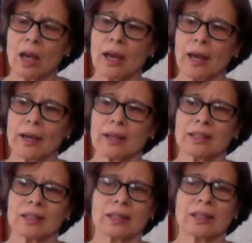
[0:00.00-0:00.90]

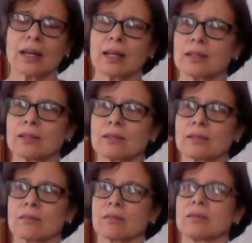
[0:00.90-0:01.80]
And it has
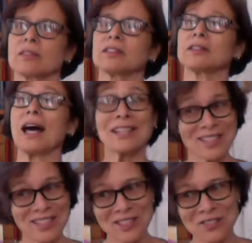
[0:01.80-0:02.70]

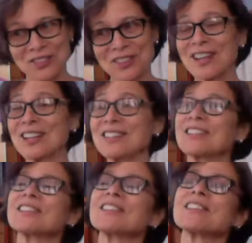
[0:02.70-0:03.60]
lasted for 9
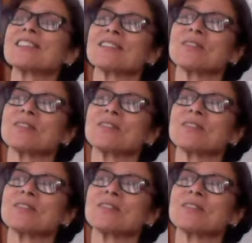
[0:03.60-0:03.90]
years.